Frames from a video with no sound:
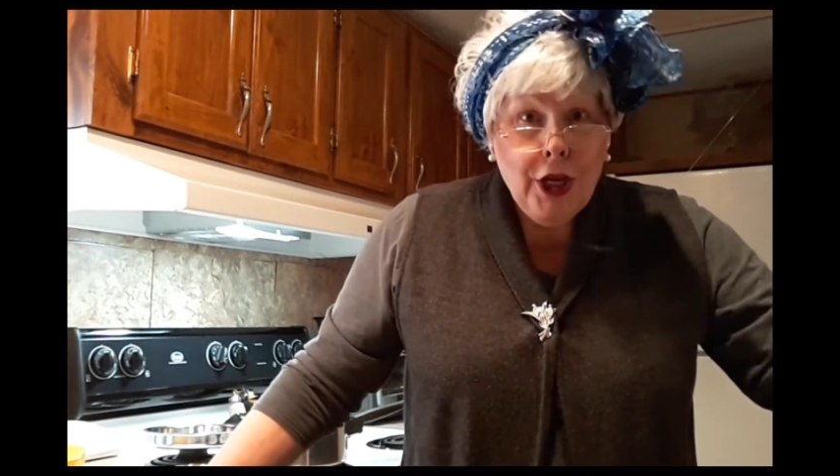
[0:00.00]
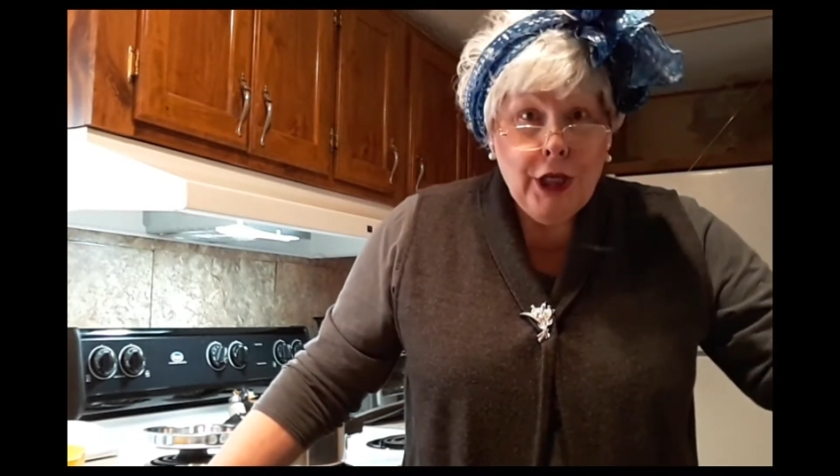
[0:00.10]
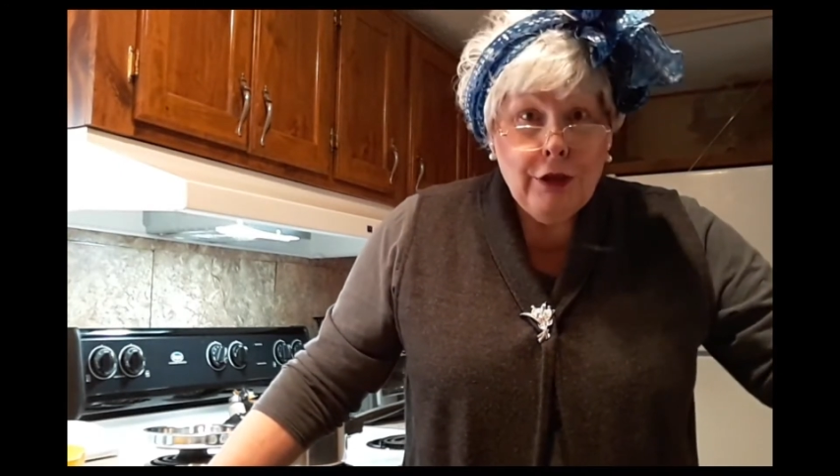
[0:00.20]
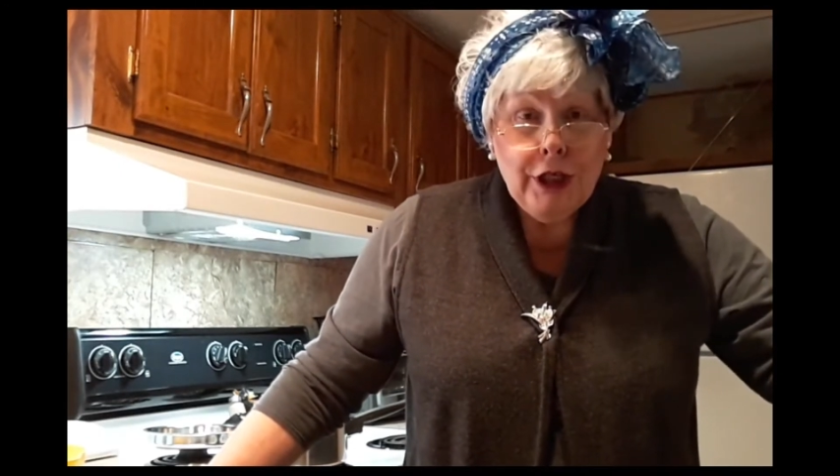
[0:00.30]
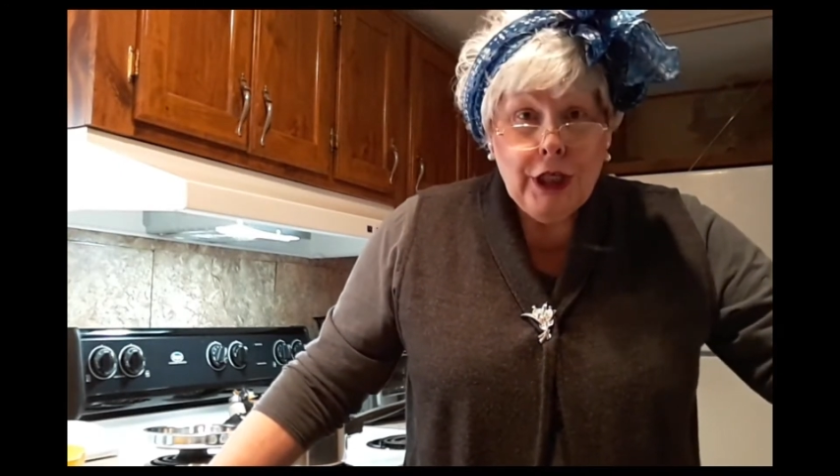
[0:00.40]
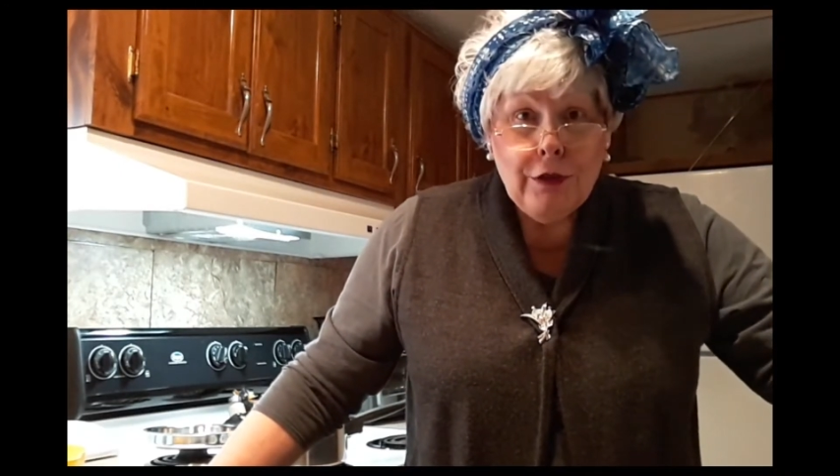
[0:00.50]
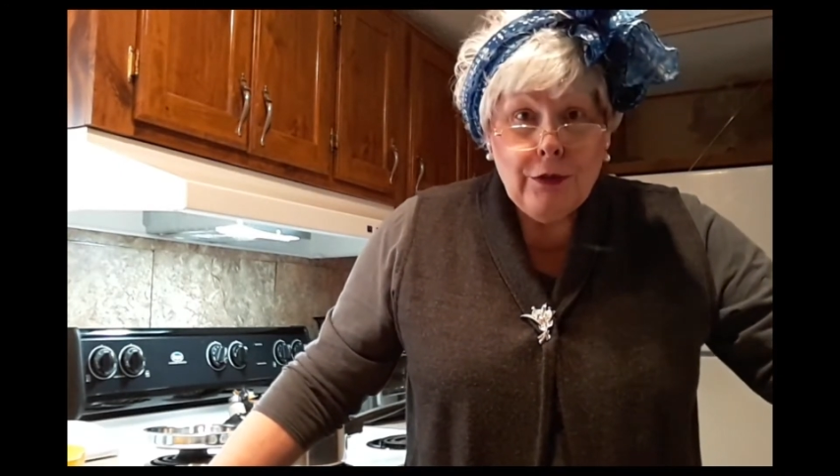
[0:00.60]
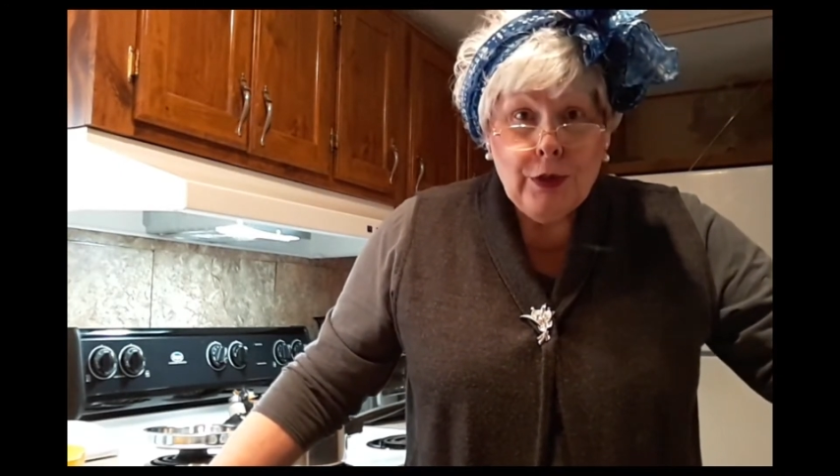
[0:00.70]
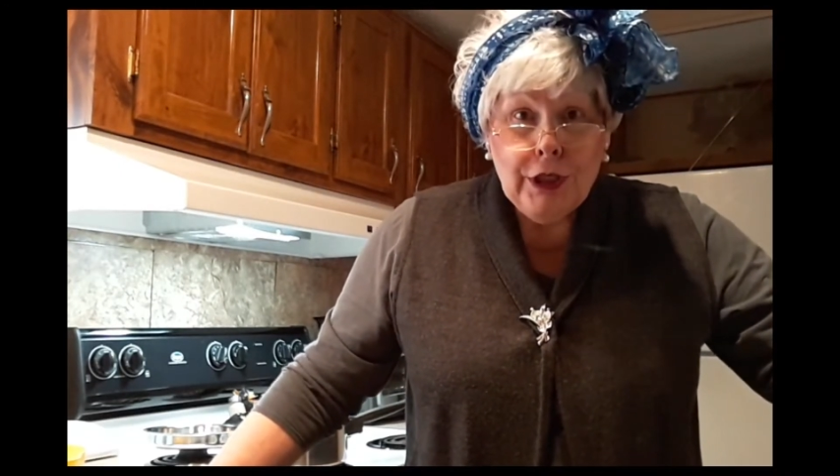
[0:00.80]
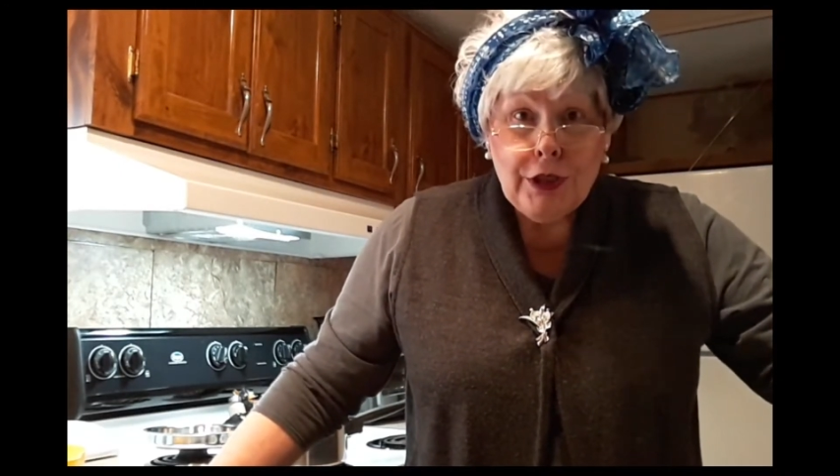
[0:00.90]
and the
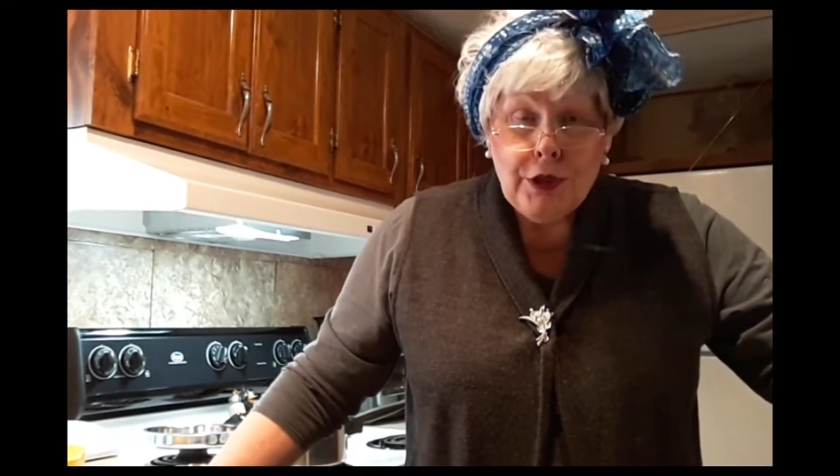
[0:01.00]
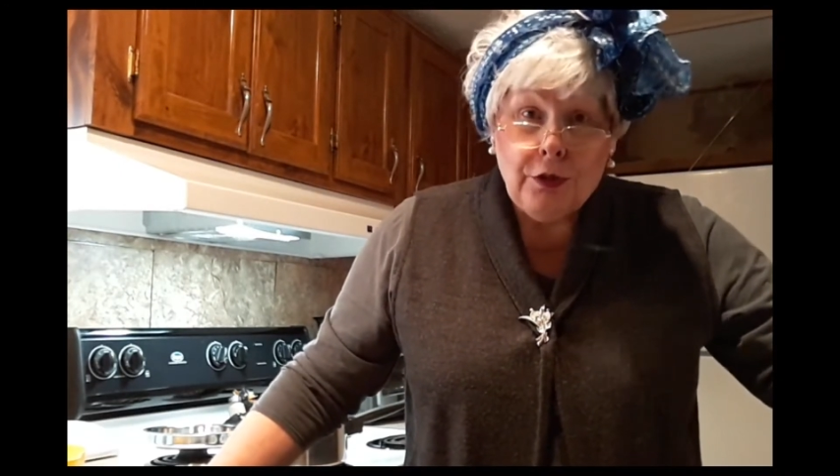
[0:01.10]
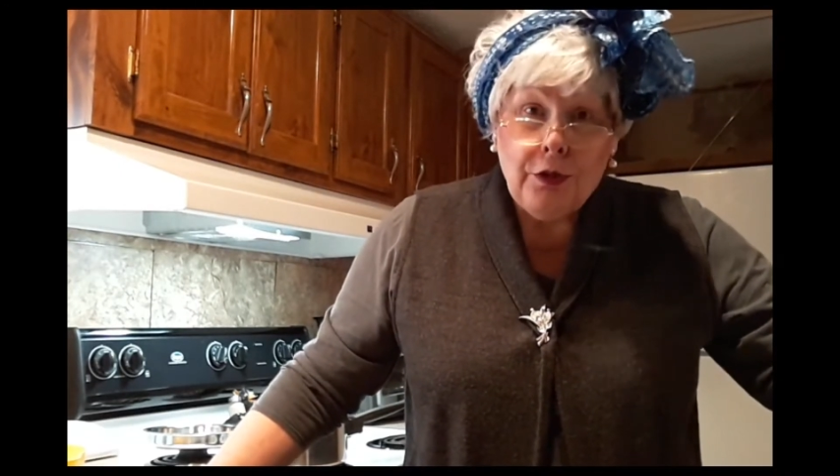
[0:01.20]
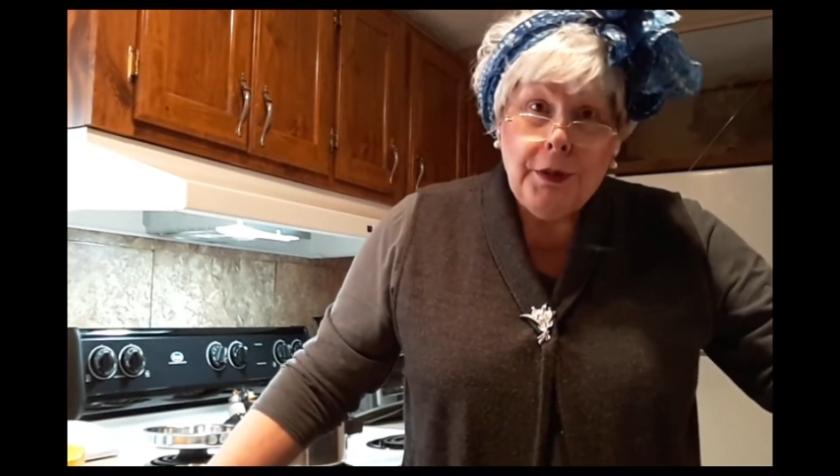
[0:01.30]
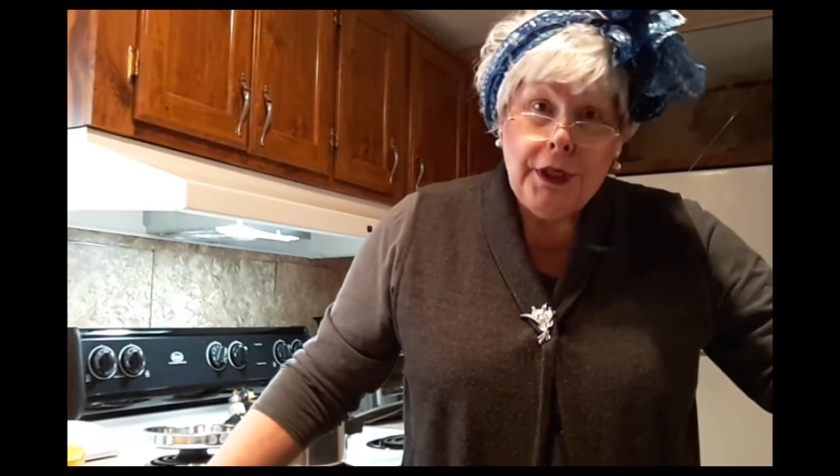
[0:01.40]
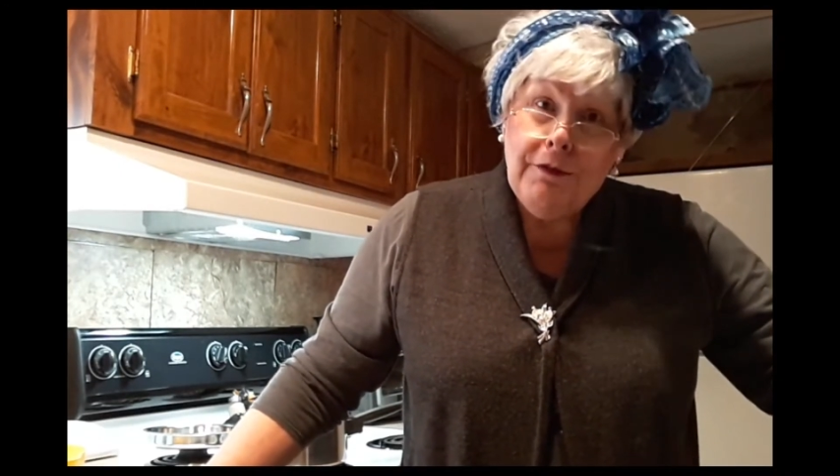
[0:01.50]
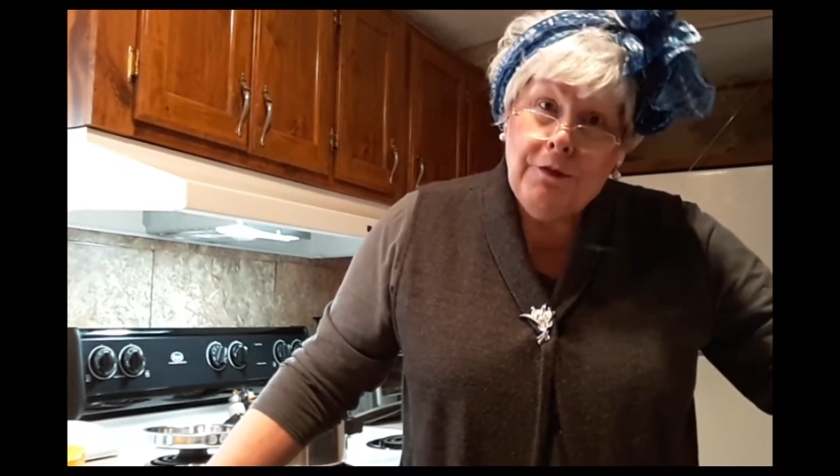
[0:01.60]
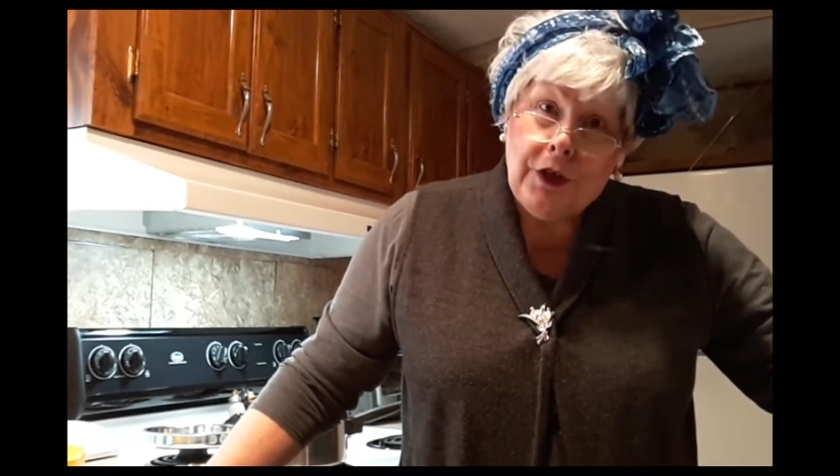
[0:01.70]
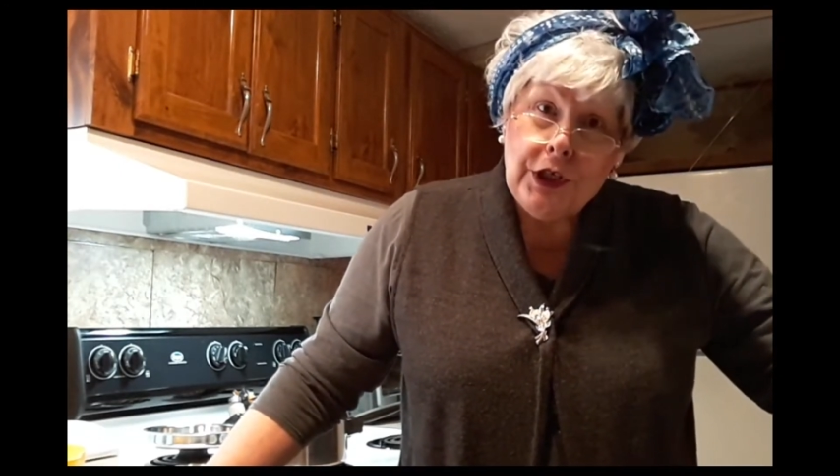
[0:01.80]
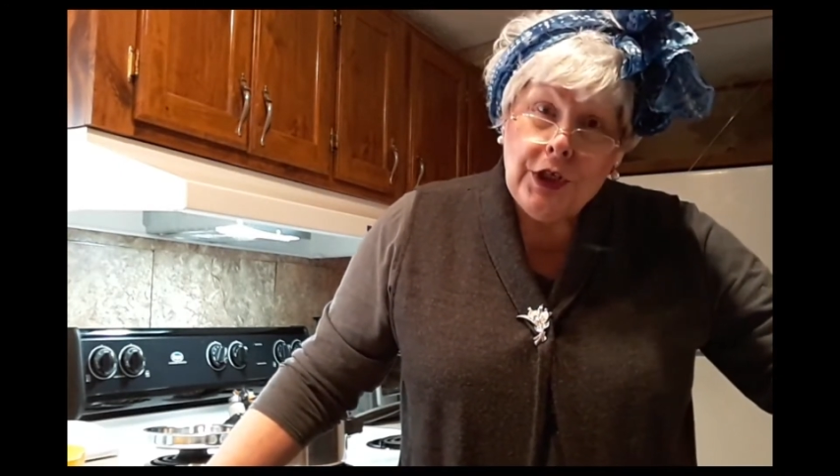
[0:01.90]
other one is going to be a
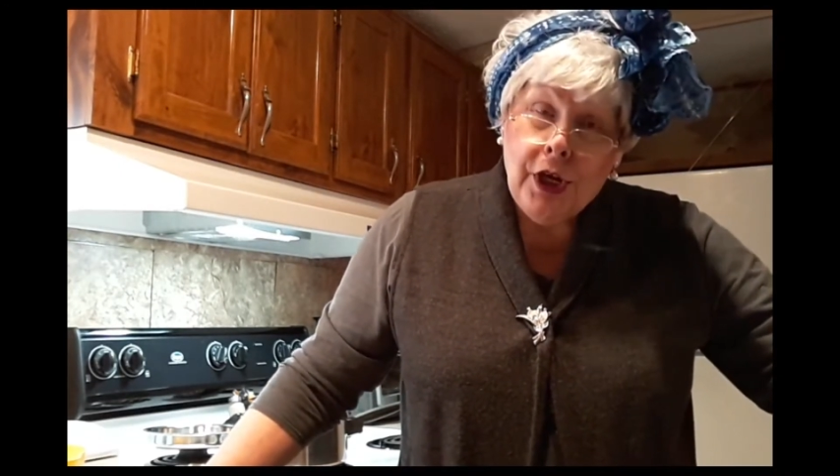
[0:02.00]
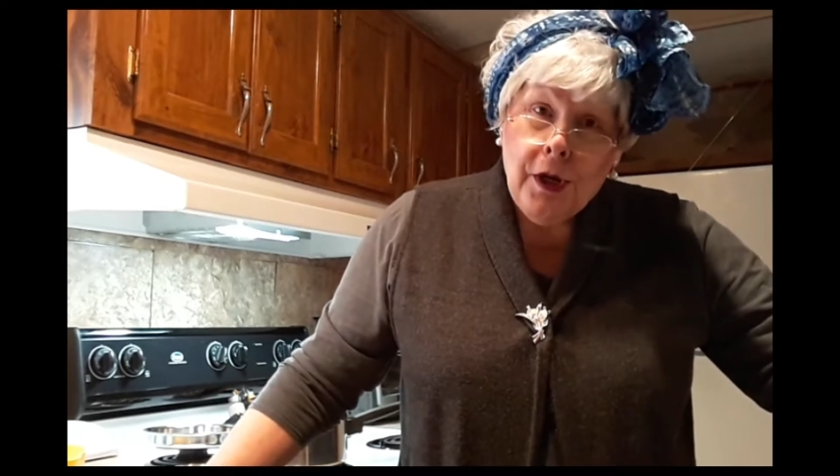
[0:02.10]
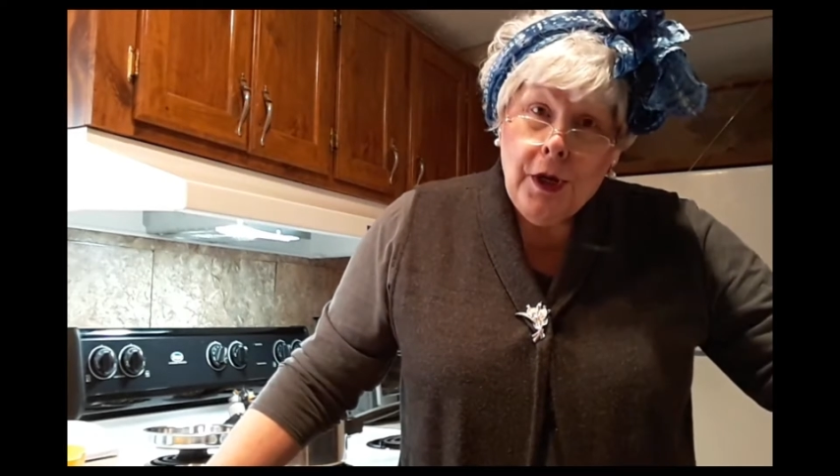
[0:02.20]
fresh